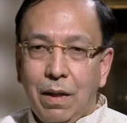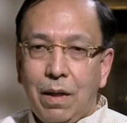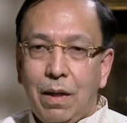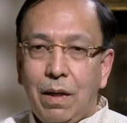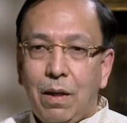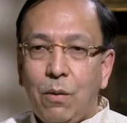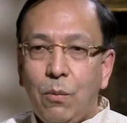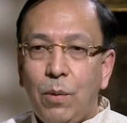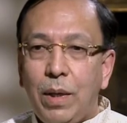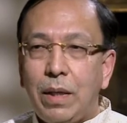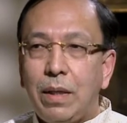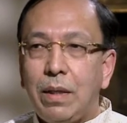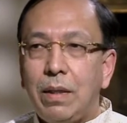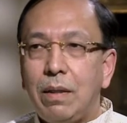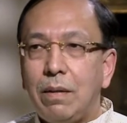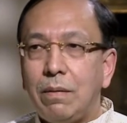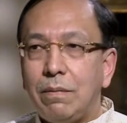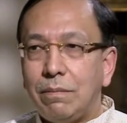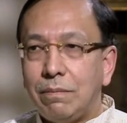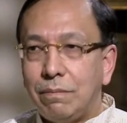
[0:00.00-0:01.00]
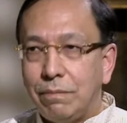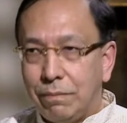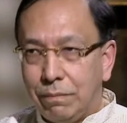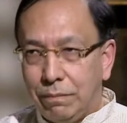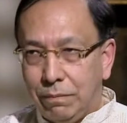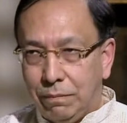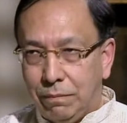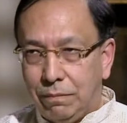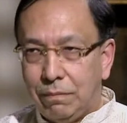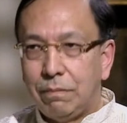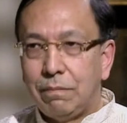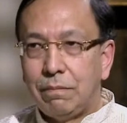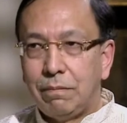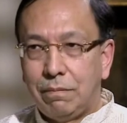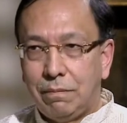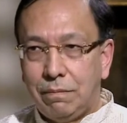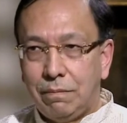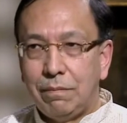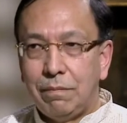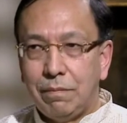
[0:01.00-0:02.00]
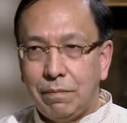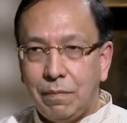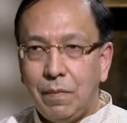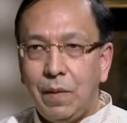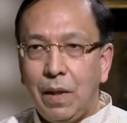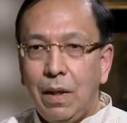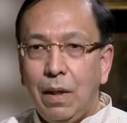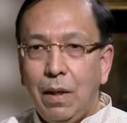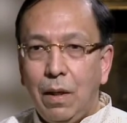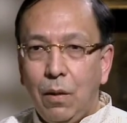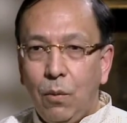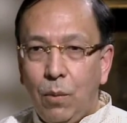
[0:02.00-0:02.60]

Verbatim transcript: As an academician and as an historian as well.